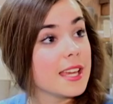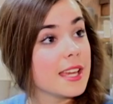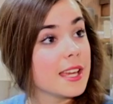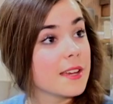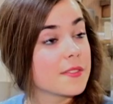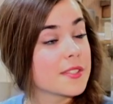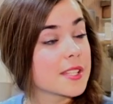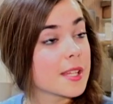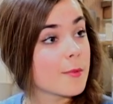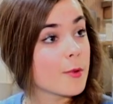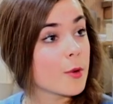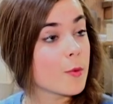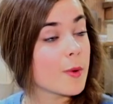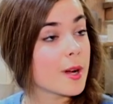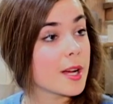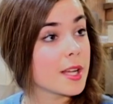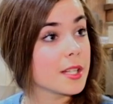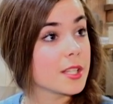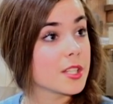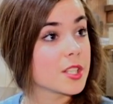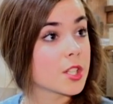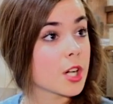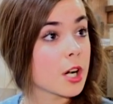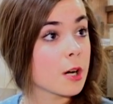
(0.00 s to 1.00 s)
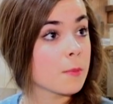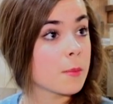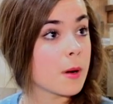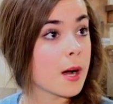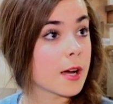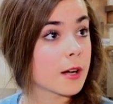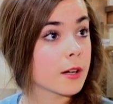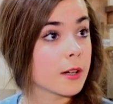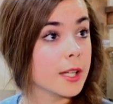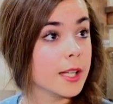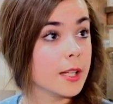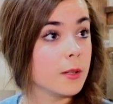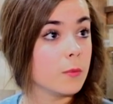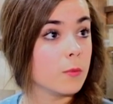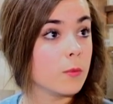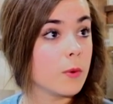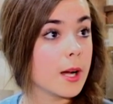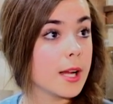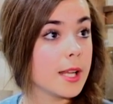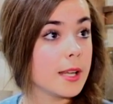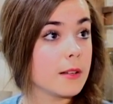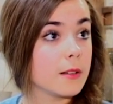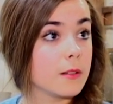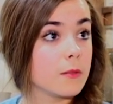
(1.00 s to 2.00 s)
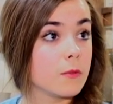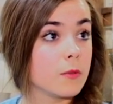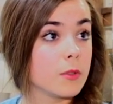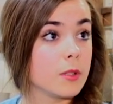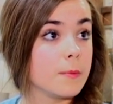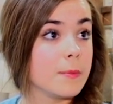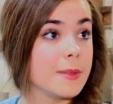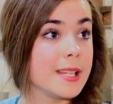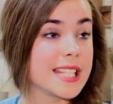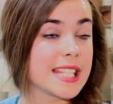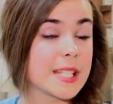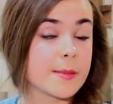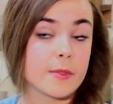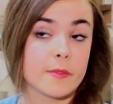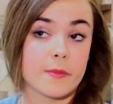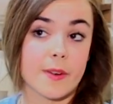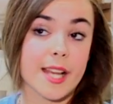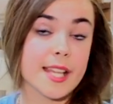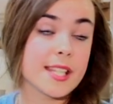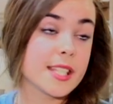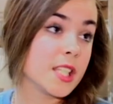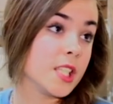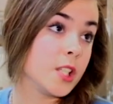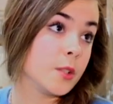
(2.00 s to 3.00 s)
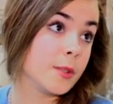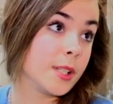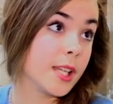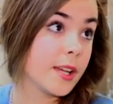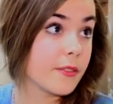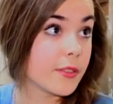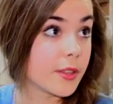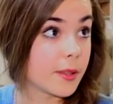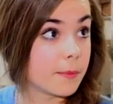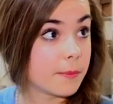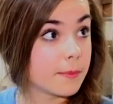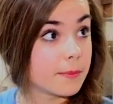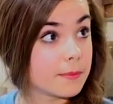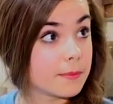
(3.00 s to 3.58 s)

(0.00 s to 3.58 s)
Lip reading: If someone wanted to start pottery, what would be some advice that you would give them?